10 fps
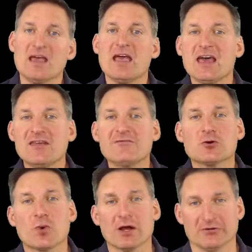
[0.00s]
And if you're
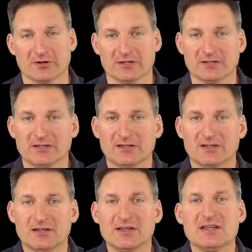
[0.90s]
wondering,
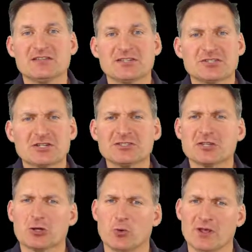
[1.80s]
is it just a
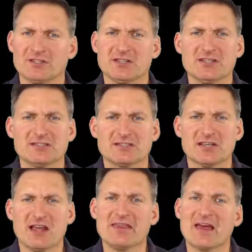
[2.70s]
coincidence
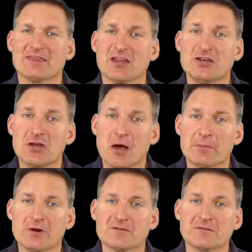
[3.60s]
that the
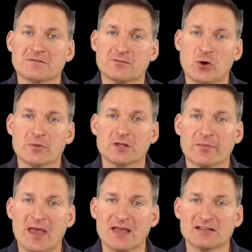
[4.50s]
number for formula
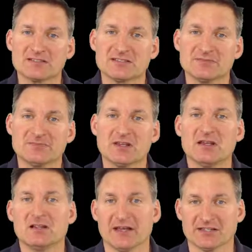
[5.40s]
mass,
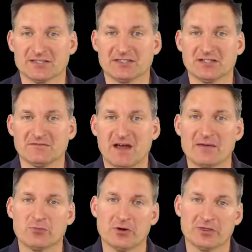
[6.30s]
like
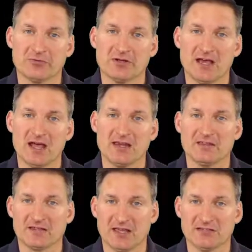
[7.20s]
65.39 in
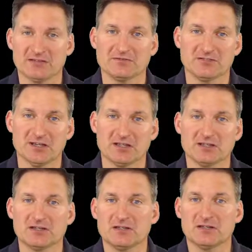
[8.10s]
the case of zinc,